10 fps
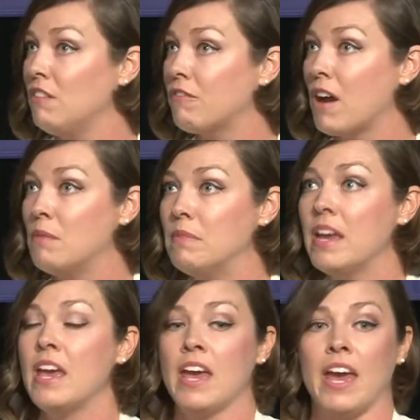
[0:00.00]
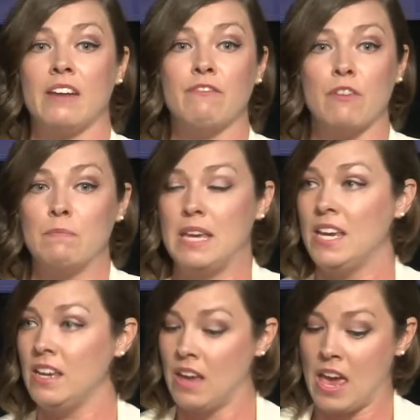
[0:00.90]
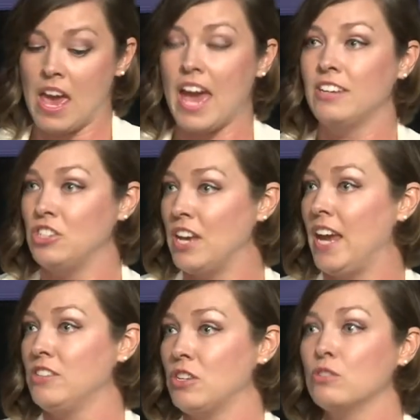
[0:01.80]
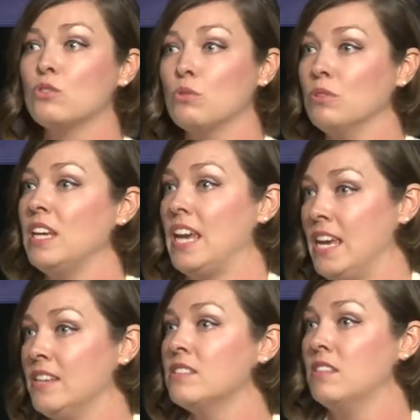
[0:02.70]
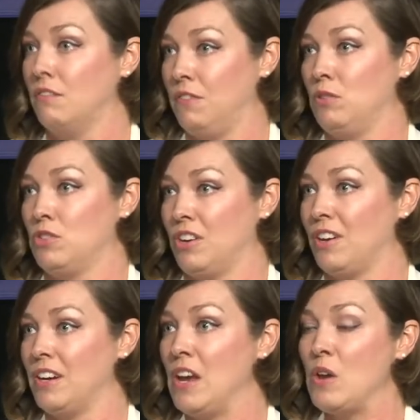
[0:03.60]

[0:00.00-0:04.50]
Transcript: from. And for me, education truly is the future.